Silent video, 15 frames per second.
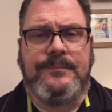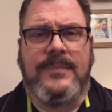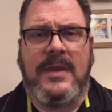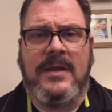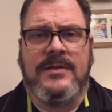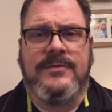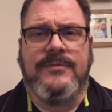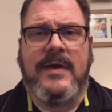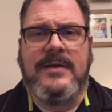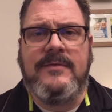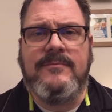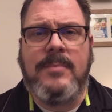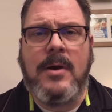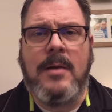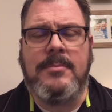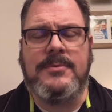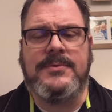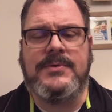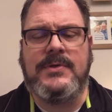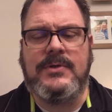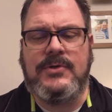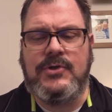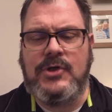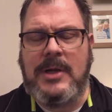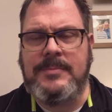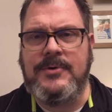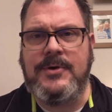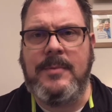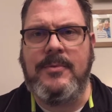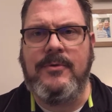It's found in Proverbs
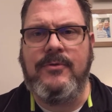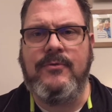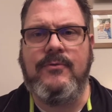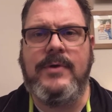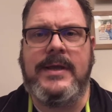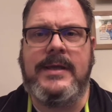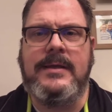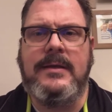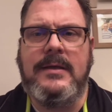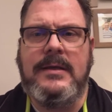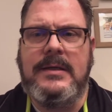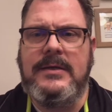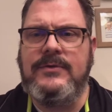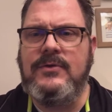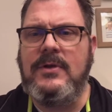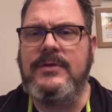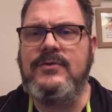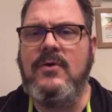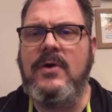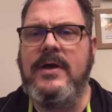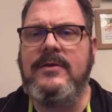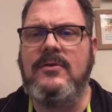chapter number 3. So let's go ahead and